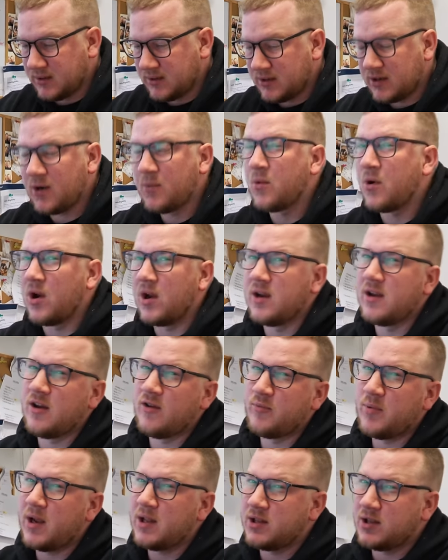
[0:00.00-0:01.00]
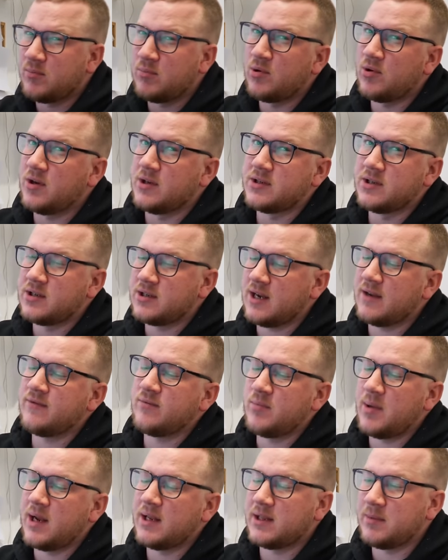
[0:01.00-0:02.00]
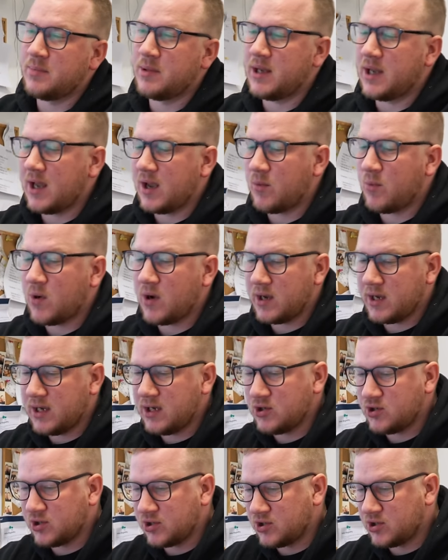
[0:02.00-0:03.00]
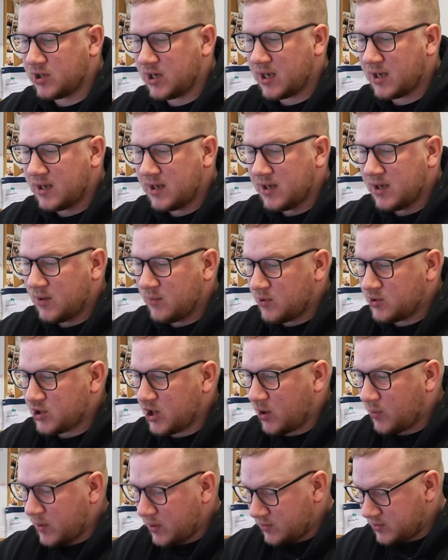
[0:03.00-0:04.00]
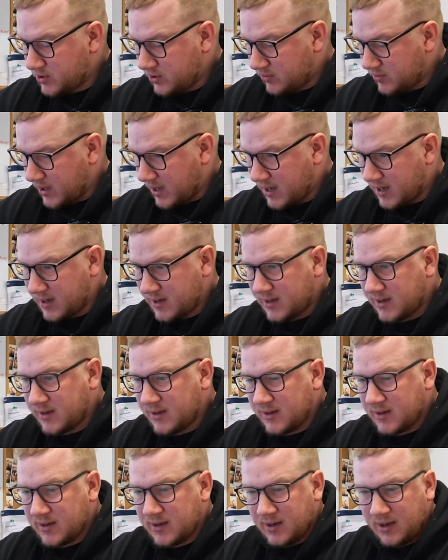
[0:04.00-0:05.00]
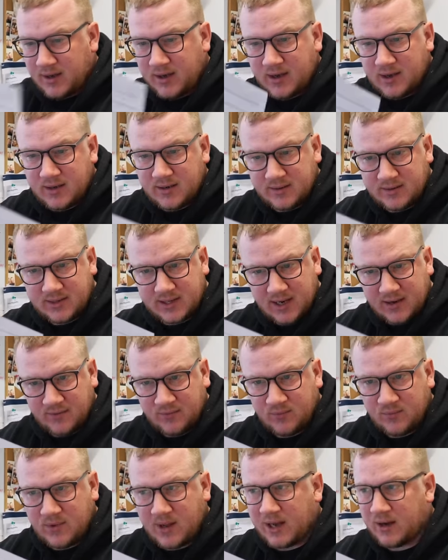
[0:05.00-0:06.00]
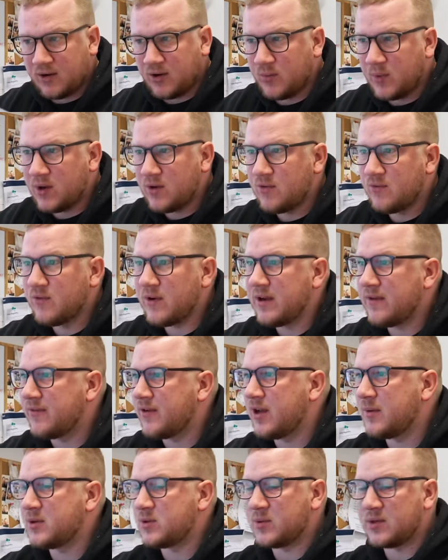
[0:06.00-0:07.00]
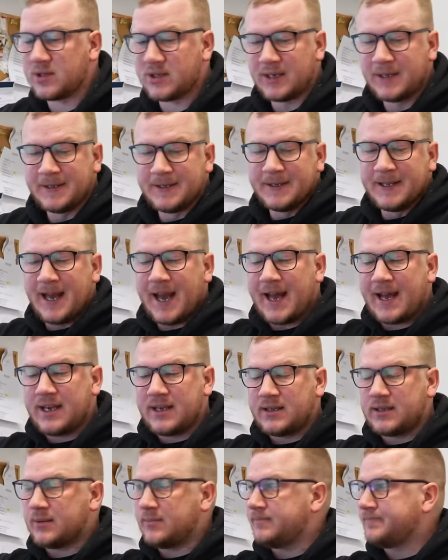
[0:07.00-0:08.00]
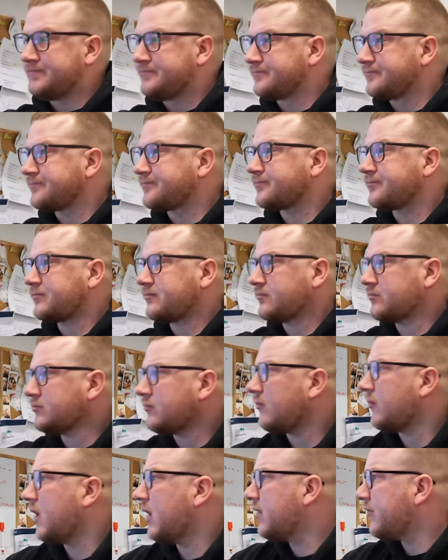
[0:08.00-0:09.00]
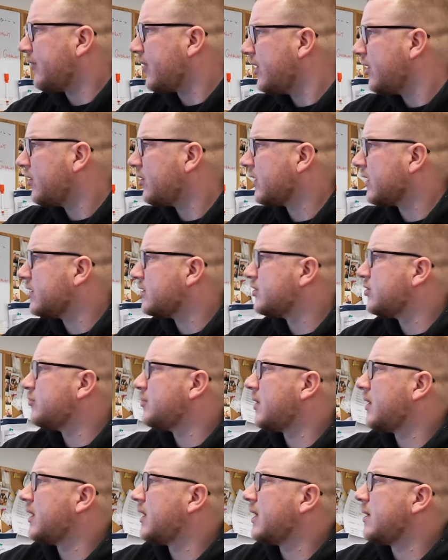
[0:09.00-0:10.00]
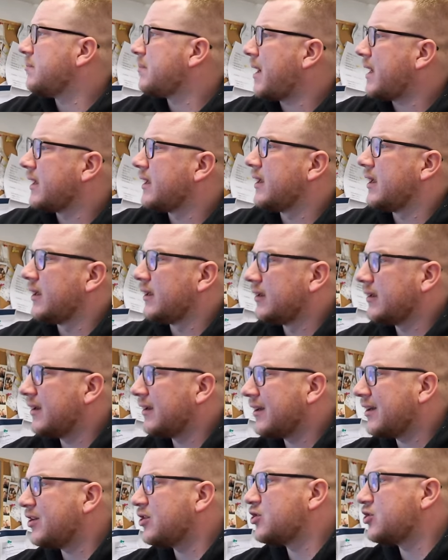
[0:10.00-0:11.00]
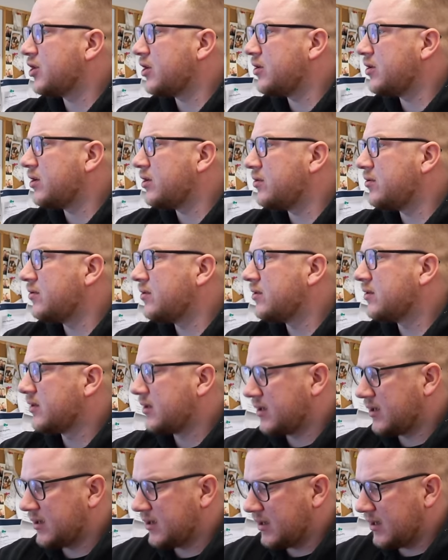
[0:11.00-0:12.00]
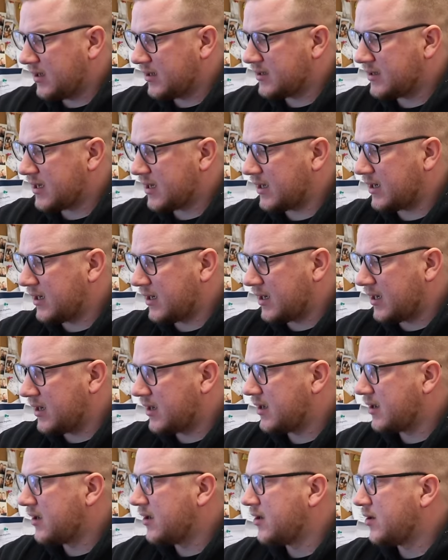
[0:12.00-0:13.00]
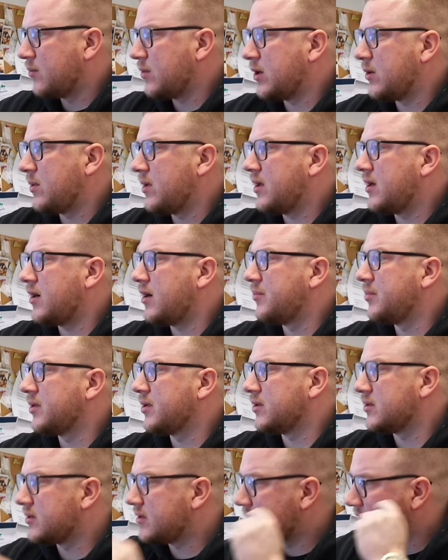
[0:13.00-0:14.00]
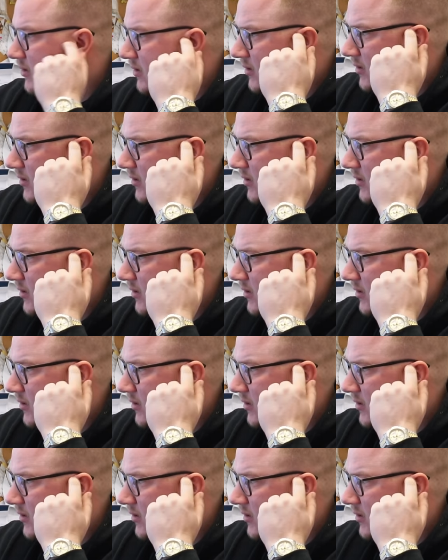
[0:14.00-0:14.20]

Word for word: Don't worry, I've paid the employers, I just haven't paid the PAYE just yet, which I will do that. Uh, set of alloy wheel refurbishments. And if I log into my banking, I kind of show you exactly where we are because,